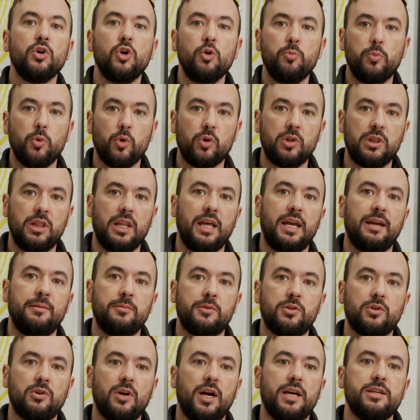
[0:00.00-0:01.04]
who
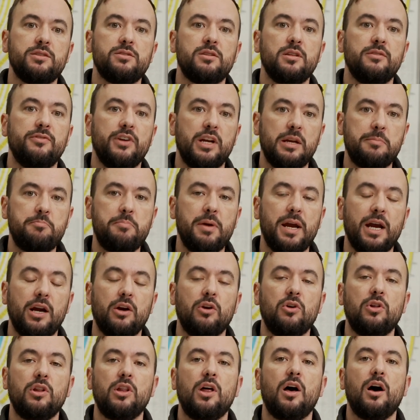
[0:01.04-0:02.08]
proclaimed Christ to the very
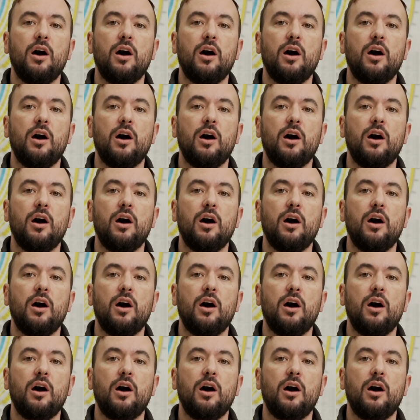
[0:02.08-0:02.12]
peril